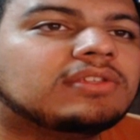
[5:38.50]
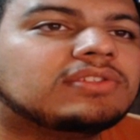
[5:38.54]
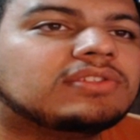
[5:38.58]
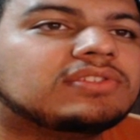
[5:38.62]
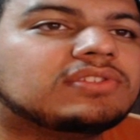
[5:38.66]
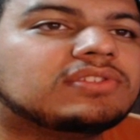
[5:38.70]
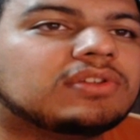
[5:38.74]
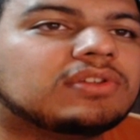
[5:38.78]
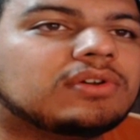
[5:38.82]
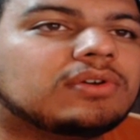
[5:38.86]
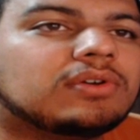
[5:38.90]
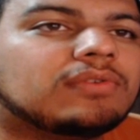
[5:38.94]

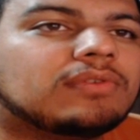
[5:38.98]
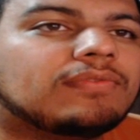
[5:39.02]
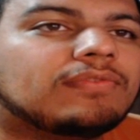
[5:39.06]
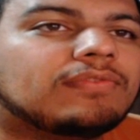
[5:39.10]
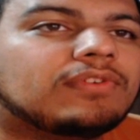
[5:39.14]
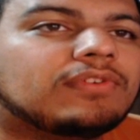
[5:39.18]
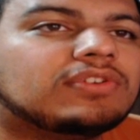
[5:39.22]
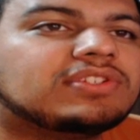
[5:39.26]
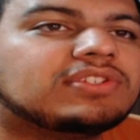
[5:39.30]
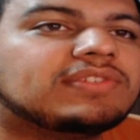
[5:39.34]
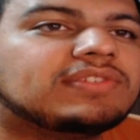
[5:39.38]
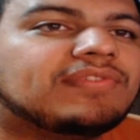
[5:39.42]
So
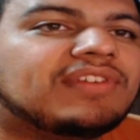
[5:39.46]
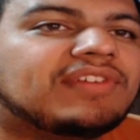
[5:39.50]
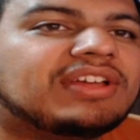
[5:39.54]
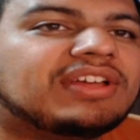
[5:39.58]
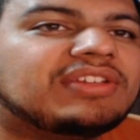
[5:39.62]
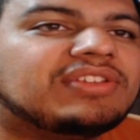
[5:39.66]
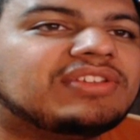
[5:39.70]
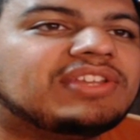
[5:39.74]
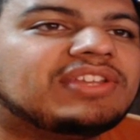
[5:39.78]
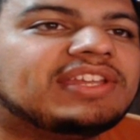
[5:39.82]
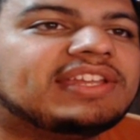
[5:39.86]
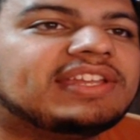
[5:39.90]
first
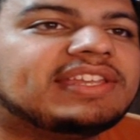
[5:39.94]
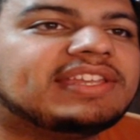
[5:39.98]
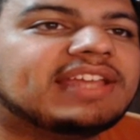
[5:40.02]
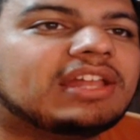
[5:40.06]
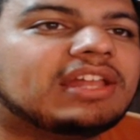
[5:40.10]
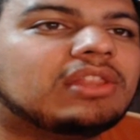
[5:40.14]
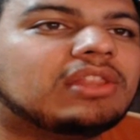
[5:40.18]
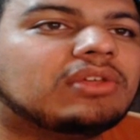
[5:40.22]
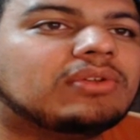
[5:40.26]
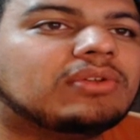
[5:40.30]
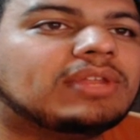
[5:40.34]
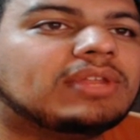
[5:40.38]
file you need to
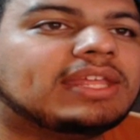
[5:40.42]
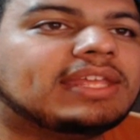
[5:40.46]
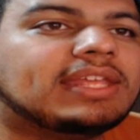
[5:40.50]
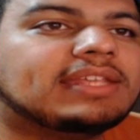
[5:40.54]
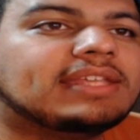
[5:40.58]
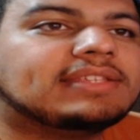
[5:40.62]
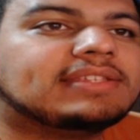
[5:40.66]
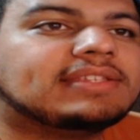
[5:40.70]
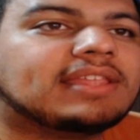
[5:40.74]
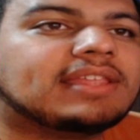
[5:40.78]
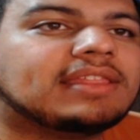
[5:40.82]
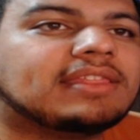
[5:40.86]
download
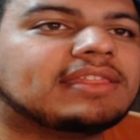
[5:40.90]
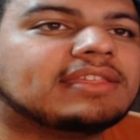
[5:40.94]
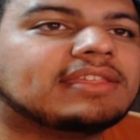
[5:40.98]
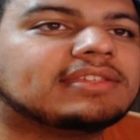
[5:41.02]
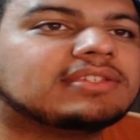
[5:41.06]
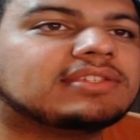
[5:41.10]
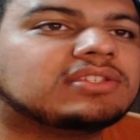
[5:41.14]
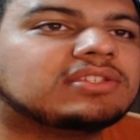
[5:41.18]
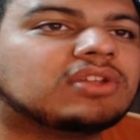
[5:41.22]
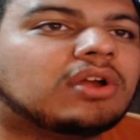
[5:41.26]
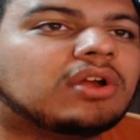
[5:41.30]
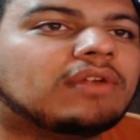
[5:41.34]
is
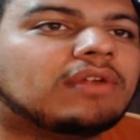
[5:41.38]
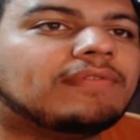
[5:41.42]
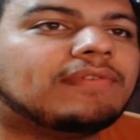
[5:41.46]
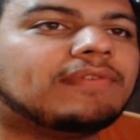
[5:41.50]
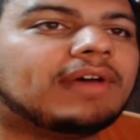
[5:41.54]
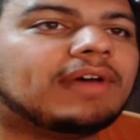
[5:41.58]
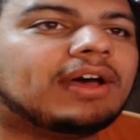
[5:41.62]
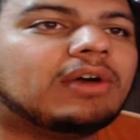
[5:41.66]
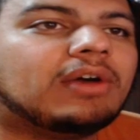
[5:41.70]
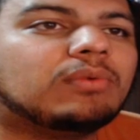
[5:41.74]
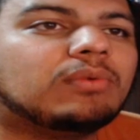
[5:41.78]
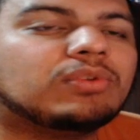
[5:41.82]
this tar
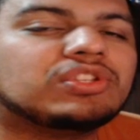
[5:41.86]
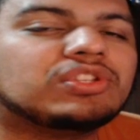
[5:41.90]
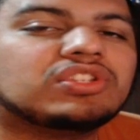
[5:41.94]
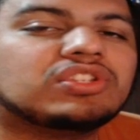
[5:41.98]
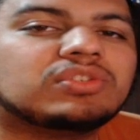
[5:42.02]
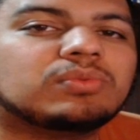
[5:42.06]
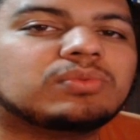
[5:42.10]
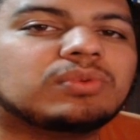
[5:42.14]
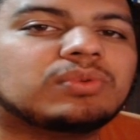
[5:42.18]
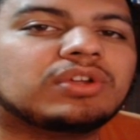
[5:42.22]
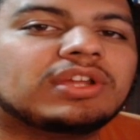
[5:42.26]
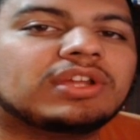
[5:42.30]
file,
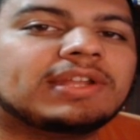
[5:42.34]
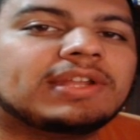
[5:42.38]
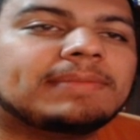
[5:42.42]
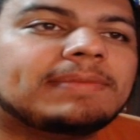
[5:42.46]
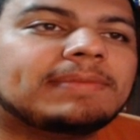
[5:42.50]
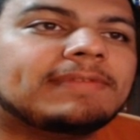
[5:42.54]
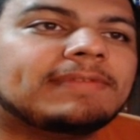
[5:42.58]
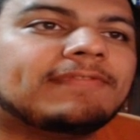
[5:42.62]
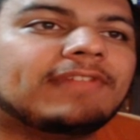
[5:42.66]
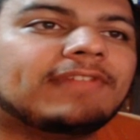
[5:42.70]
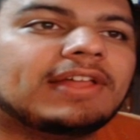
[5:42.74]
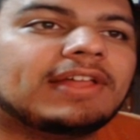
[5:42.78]
which we're going to
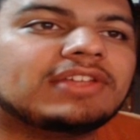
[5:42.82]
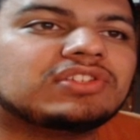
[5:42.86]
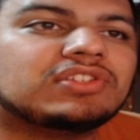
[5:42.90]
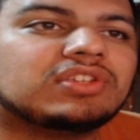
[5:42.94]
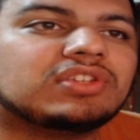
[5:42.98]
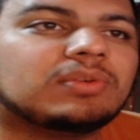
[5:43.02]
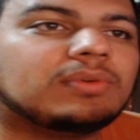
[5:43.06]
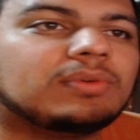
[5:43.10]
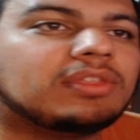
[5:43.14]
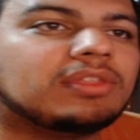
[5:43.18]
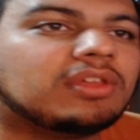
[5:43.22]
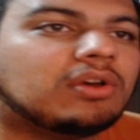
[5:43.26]
be
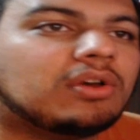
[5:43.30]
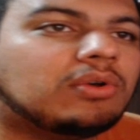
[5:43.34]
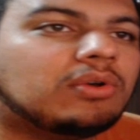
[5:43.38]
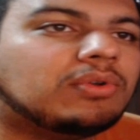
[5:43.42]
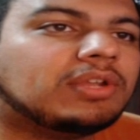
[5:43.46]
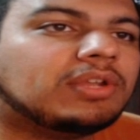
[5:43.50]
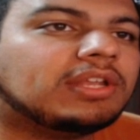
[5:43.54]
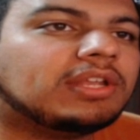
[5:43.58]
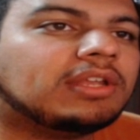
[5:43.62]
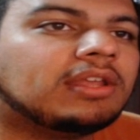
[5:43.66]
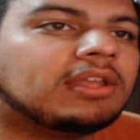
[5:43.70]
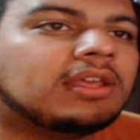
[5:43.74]
flashing with
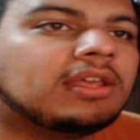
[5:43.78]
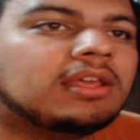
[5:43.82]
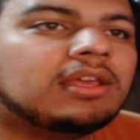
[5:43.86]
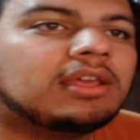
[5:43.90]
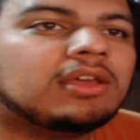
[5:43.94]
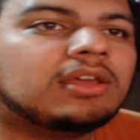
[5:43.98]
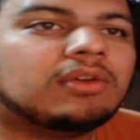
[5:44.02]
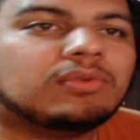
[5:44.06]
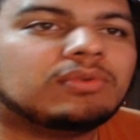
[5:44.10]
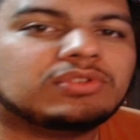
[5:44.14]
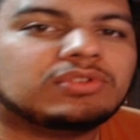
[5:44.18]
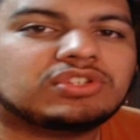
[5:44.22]
Odin,
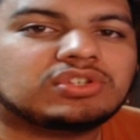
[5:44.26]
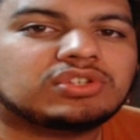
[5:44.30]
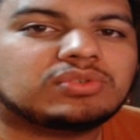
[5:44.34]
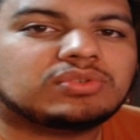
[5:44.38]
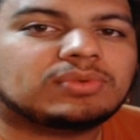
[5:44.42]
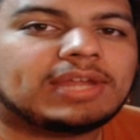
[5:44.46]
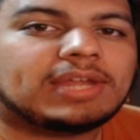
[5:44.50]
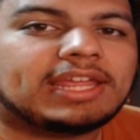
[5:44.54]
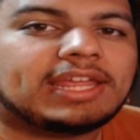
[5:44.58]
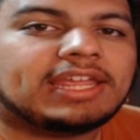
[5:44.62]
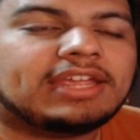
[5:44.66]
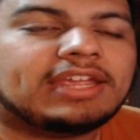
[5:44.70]
which
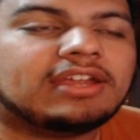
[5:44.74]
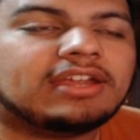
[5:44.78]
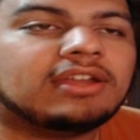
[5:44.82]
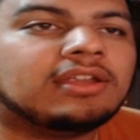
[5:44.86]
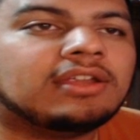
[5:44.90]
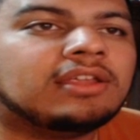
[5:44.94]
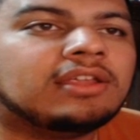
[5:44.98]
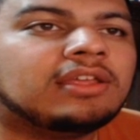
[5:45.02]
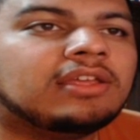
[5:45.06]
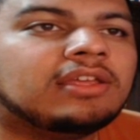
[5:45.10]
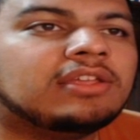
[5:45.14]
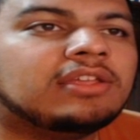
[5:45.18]
is right
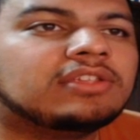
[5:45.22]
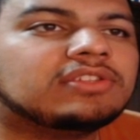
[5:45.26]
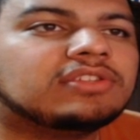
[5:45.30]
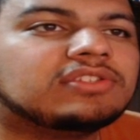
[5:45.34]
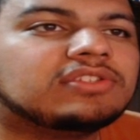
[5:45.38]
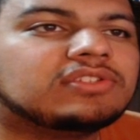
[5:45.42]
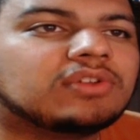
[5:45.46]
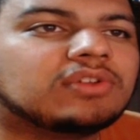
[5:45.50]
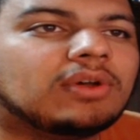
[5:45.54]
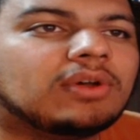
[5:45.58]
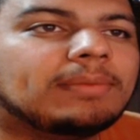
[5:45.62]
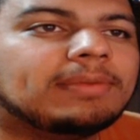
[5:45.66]
here.
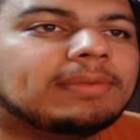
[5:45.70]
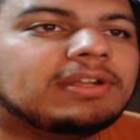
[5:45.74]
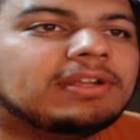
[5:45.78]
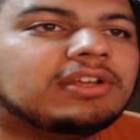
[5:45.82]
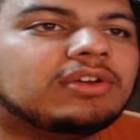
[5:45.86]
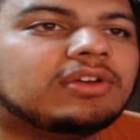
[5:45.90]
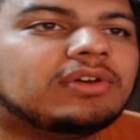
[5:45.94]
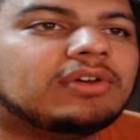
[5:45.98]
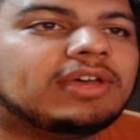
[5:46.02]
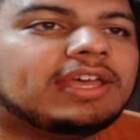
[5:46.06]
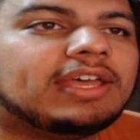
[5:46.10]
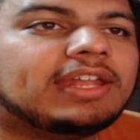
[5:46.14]
So I'm going
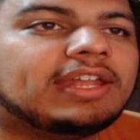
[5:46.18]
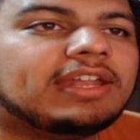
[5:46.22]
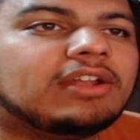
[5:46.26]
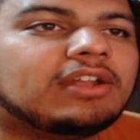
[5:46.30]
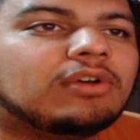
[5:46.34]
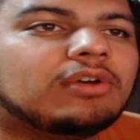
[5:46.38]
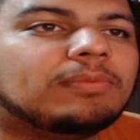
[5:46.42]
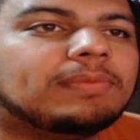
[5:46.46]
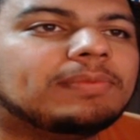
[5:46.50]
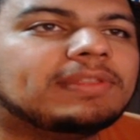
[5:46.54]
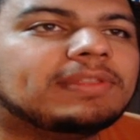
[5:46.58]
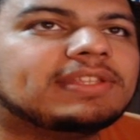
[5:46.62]
to go ahead
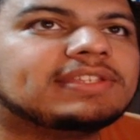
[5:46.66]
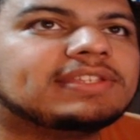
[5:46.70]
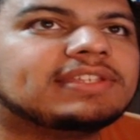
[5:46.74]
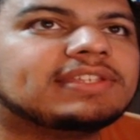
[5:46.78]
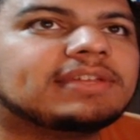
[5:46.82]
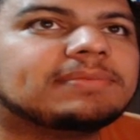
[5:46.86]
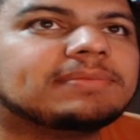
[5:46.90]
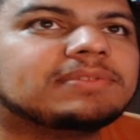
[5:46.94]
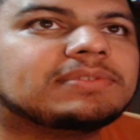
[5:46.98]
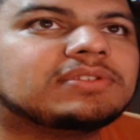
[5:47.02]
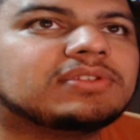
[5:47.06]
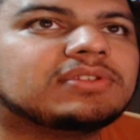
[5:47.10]
and open these
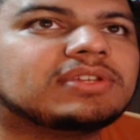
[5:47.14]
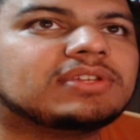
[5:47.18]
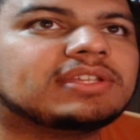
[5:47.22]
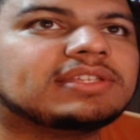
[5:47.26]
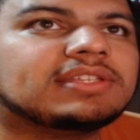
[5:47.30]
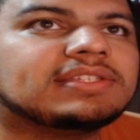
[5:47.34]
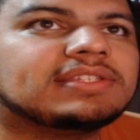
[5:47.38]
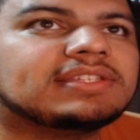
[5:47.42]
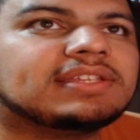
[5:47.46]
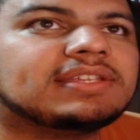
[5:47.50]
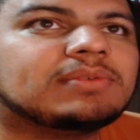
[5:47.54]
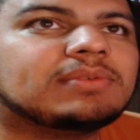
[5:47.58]
up so you
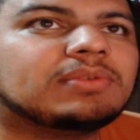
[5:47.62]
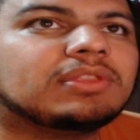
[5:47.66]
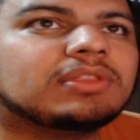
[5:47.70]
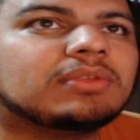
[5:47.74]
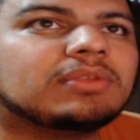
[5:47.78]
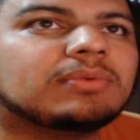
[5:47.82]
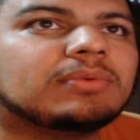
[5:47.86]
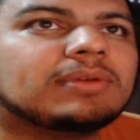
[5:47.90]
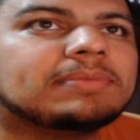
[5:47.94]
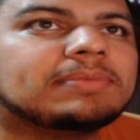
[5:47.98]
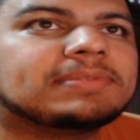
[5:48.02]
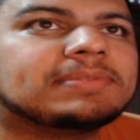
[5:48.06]
can see what
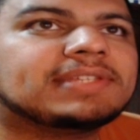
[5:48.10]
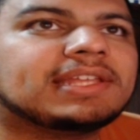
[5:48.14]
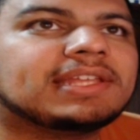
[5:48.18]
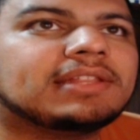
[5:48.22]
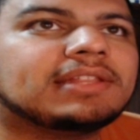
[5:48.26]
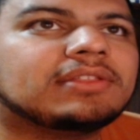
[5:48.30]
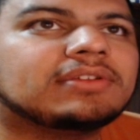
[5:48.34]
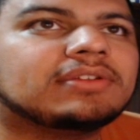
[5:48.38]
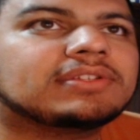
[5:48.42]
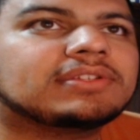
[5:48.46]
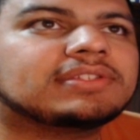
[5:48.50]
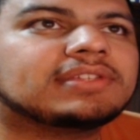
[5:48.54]
the
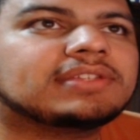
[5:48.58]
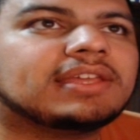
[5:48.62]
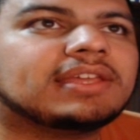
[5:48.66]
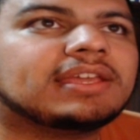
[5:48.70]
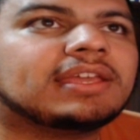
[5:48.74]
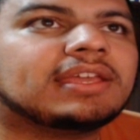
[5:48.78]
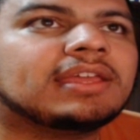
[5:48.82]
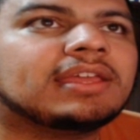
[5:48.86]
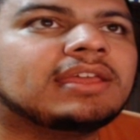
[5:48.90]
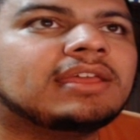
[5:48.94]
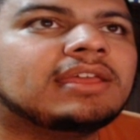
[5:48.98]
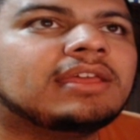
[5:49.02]
website looks
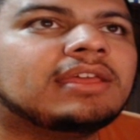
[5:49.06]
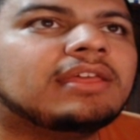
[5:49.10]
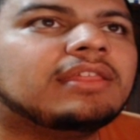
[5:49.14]
like.